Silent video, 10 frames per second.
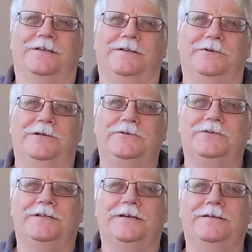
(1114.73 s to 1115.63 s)
said, "Are you
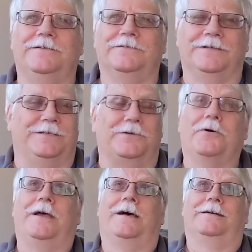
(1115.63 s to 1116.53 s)
interested?" And I said,
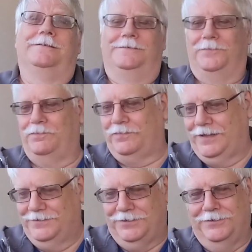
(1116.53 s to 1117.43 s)
"Oh yeah."
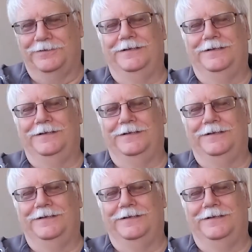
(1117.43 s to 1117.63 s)
So,